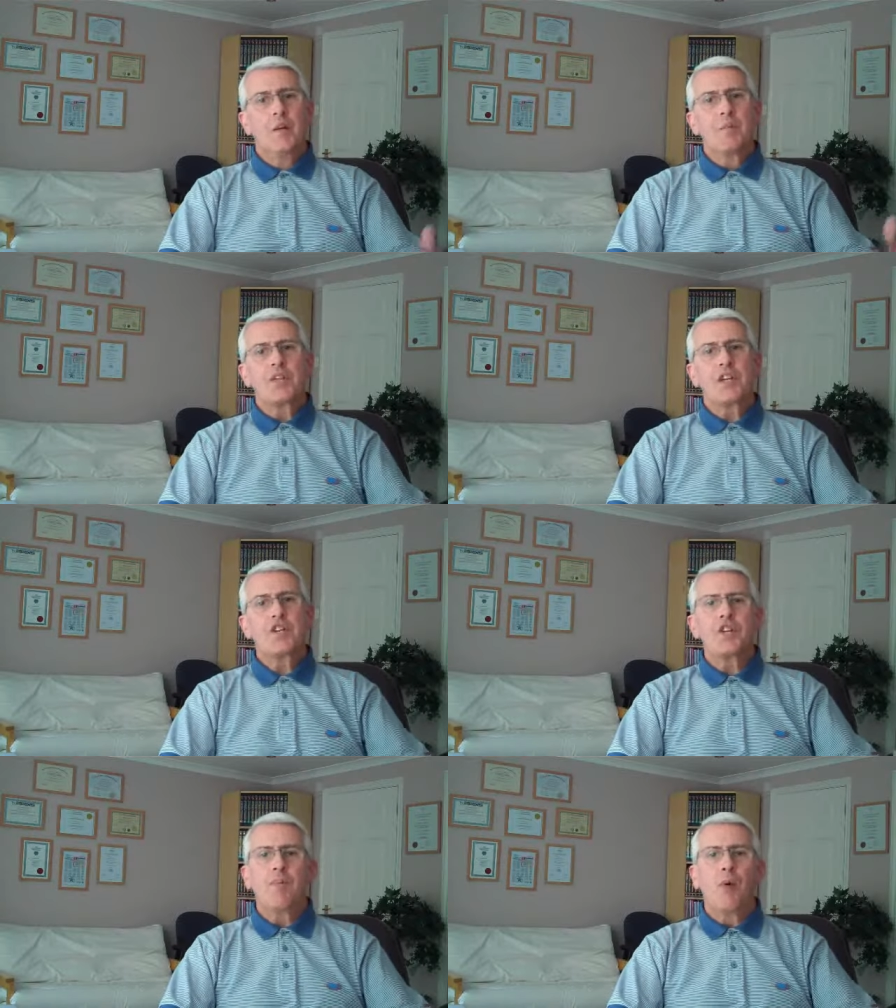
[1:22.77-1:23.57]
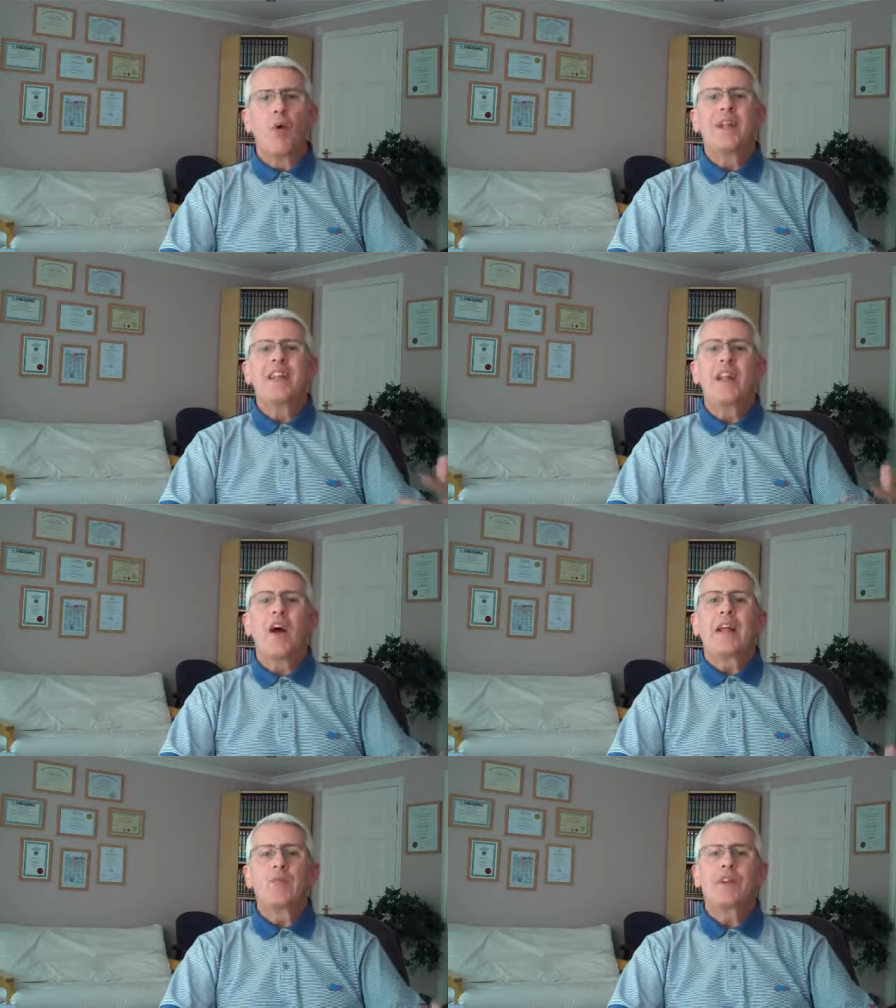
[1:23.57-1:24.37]
Position the ball in
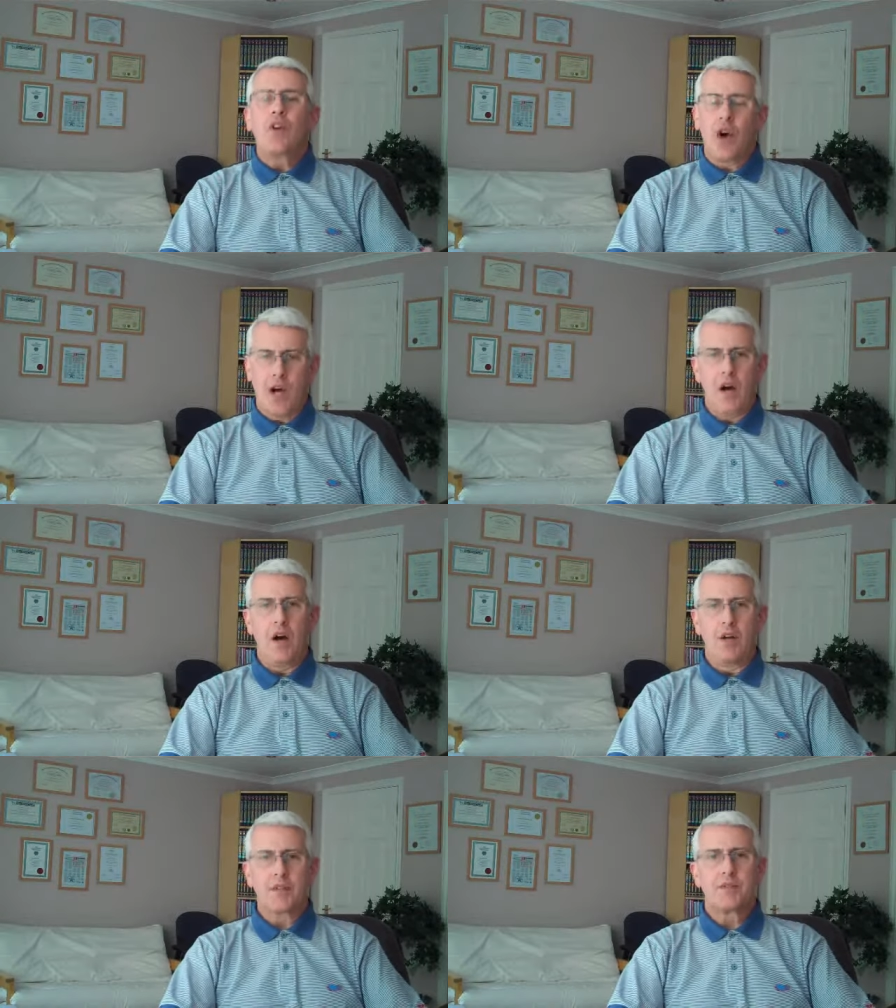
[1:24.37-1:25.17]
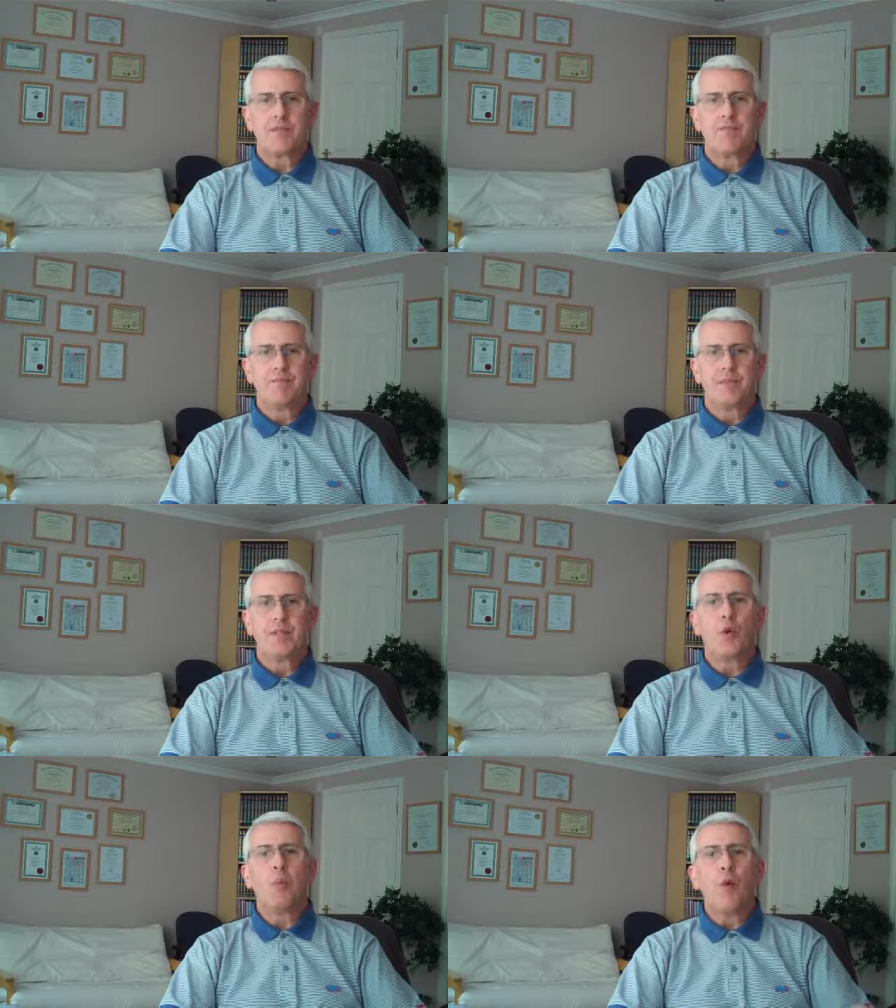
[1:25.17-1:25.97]
line with your heart.
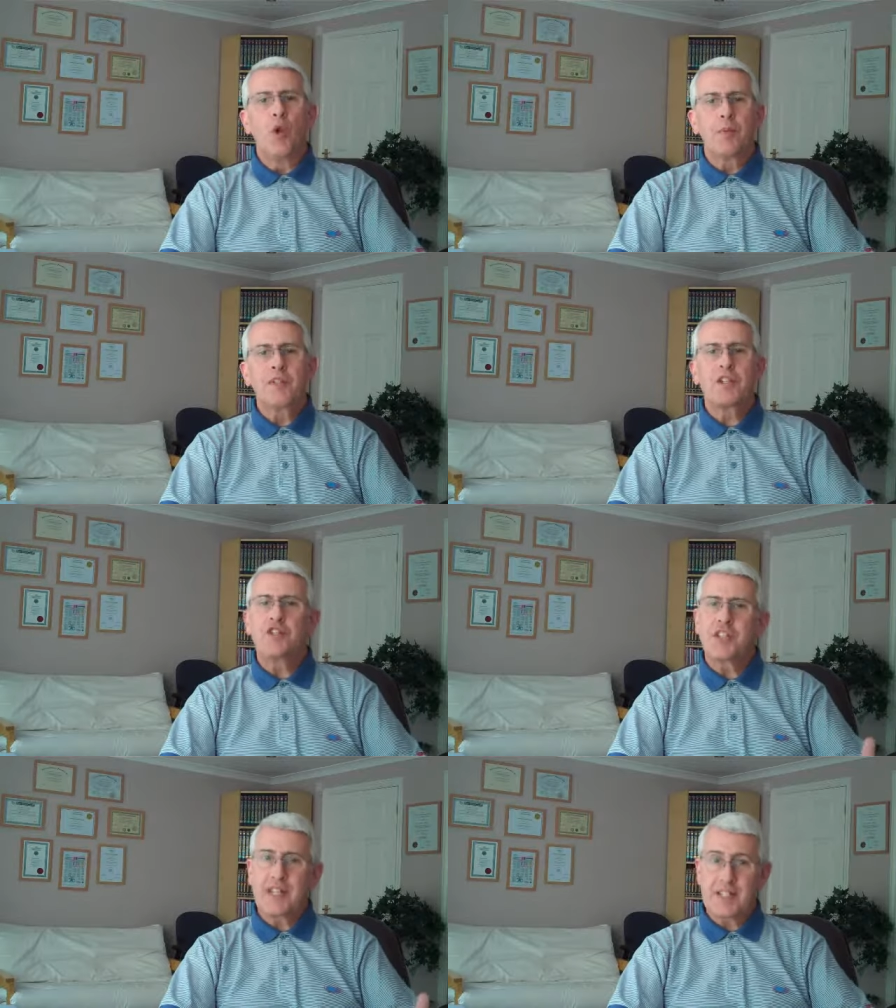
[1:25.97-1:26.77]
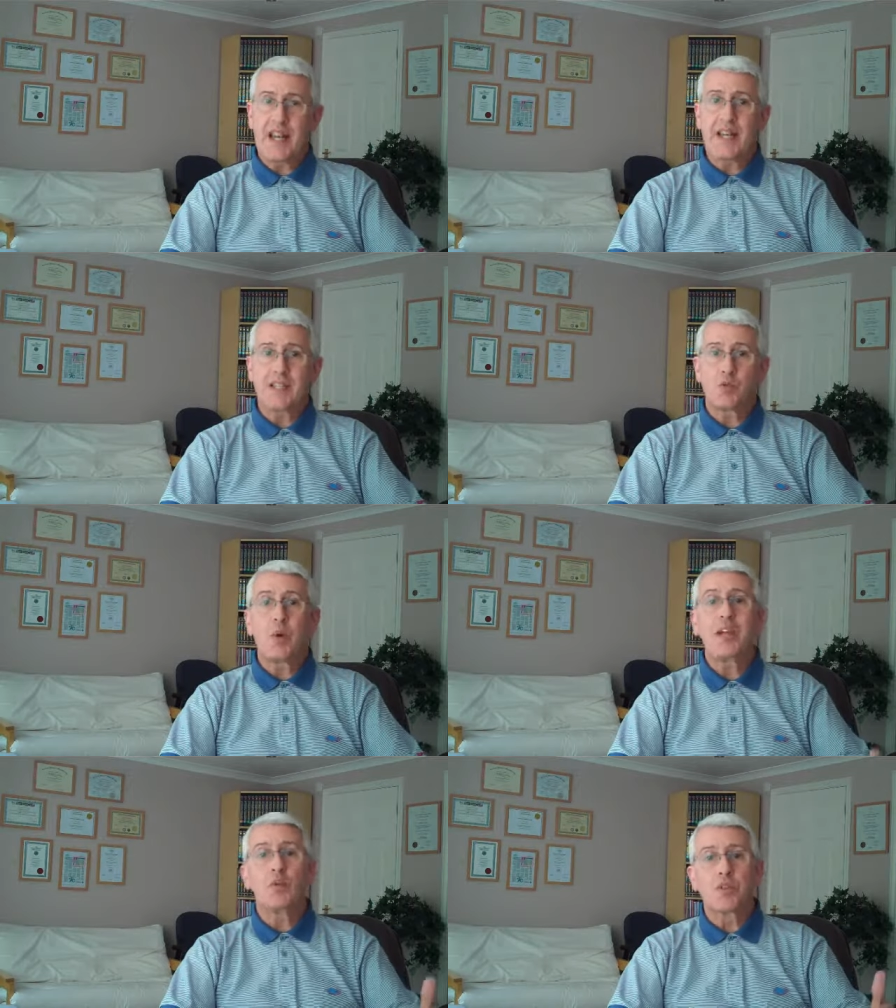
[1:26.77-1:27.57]
Your ball position dictates
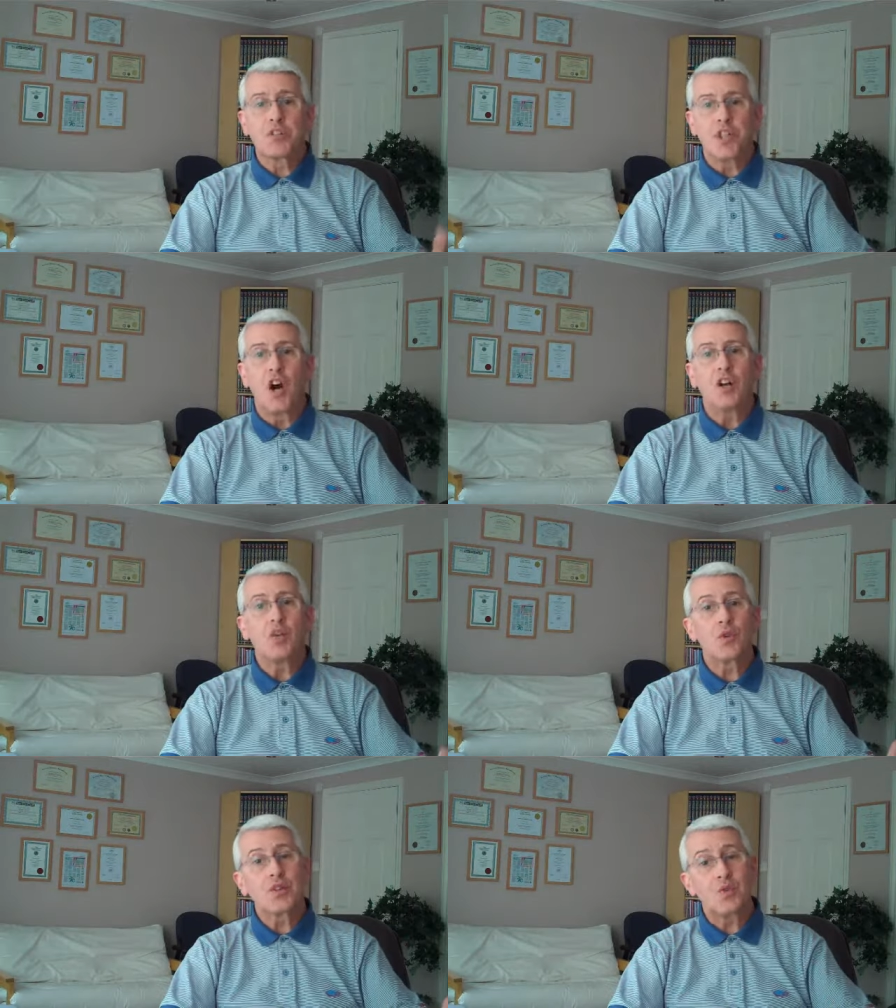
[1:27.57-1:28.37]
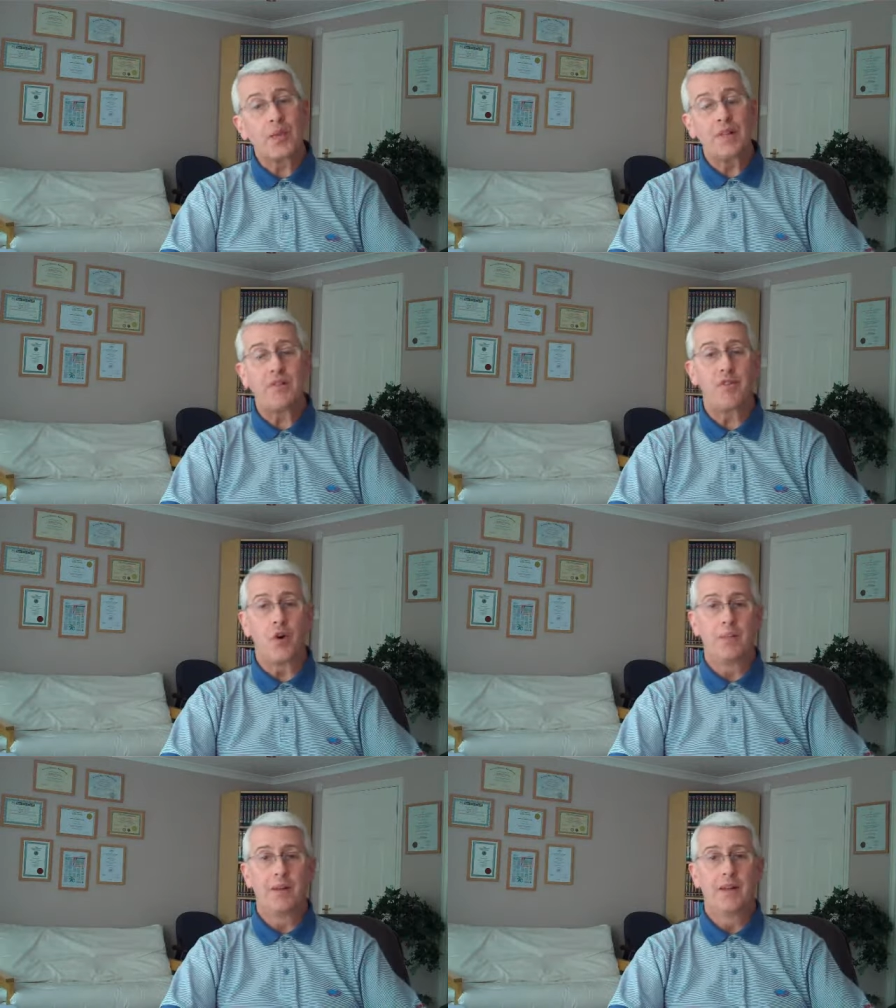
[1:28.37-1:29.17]
where you'll start your swing
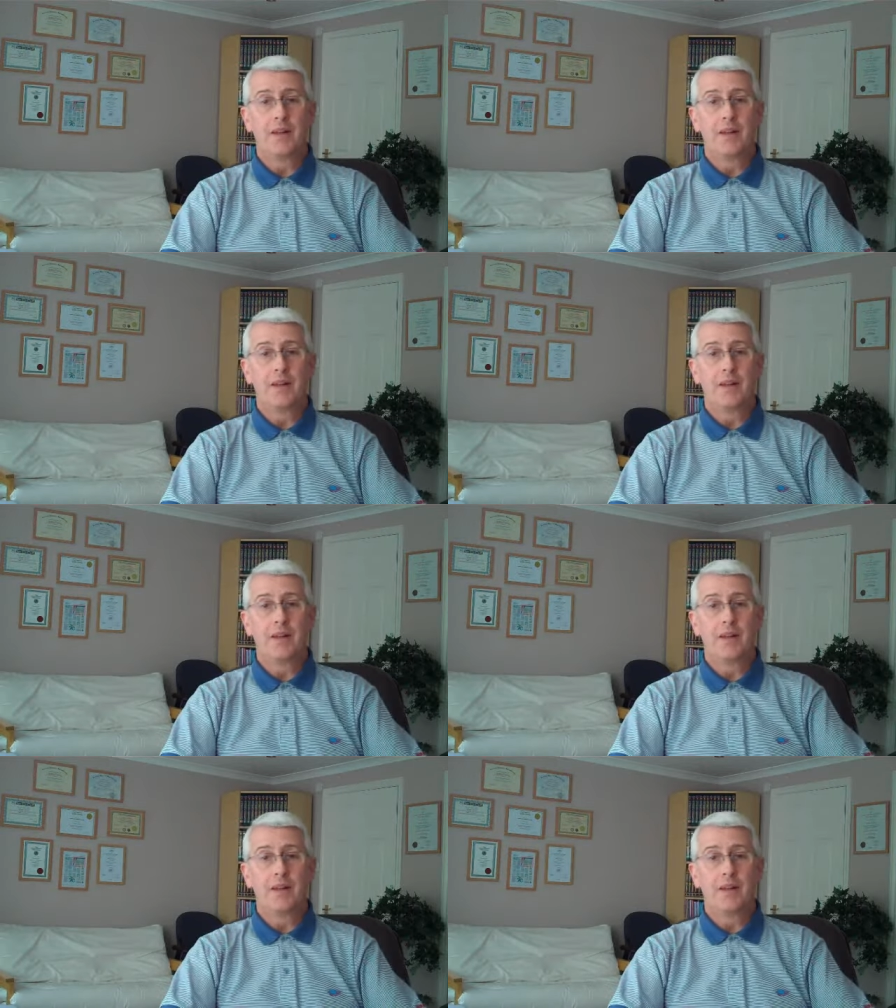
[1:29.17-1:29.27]
from.